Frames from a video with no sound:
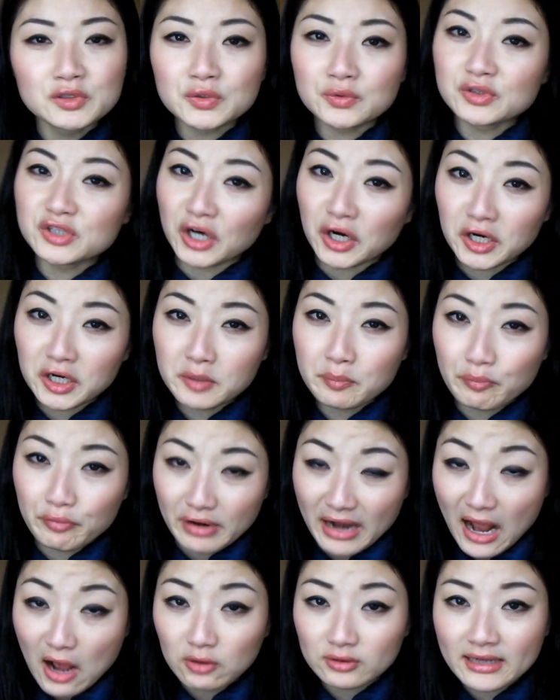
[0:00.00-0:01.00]
to dark
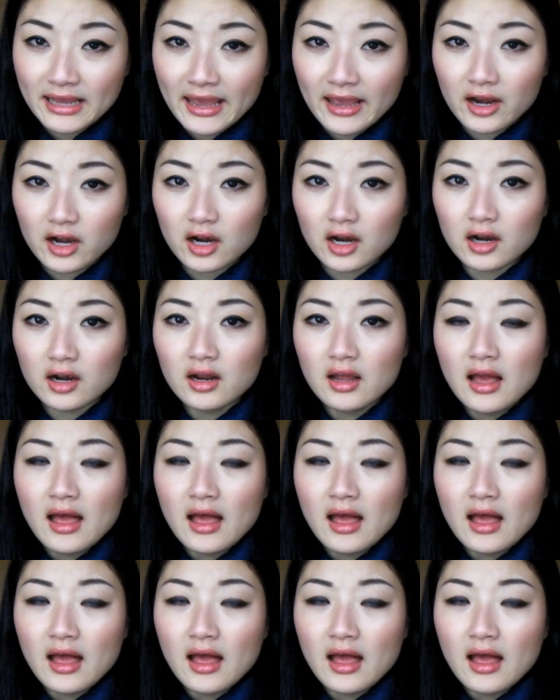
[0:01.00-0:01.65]
brown hair,